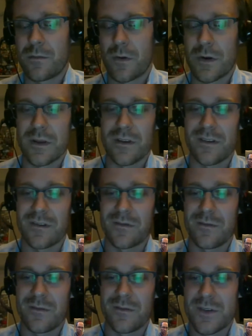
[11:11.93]
pretty
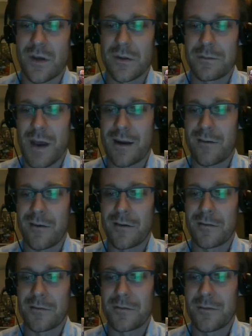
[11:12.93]
solid
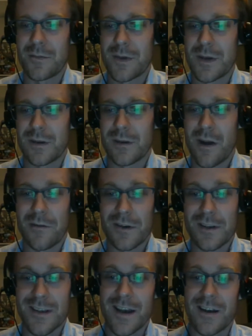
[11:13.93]
background being a
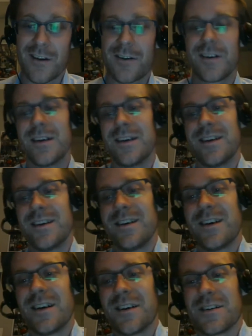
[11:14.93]
graphic designer,
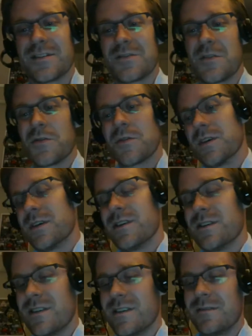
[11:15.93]
so
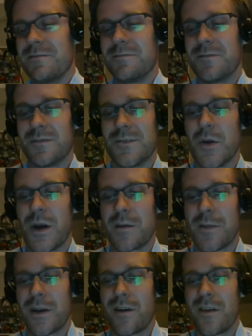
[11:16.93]
he knew
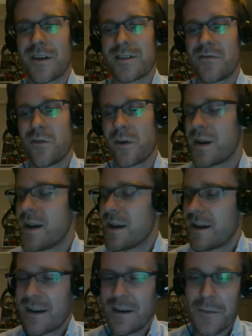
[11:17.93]
how to make all that stuff work.
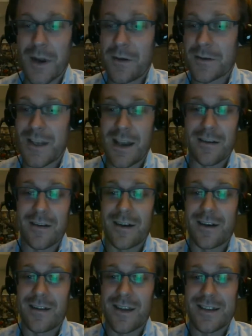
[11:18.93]
But anyways, yeah,
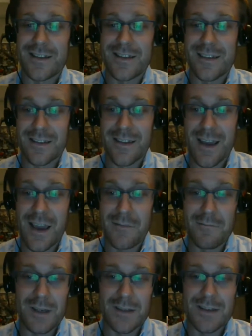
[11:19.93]
that's the
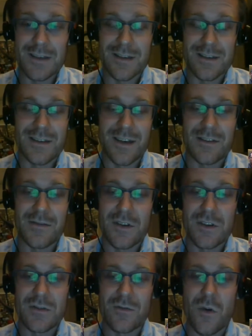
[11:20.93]
game. It's a science
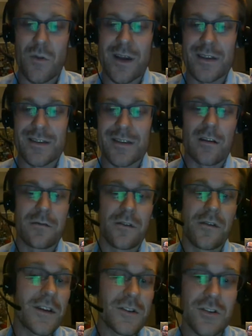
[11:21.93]
fiction romance
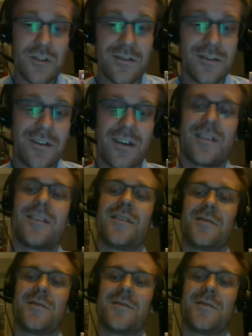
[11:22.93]
narrative adventure. Uh,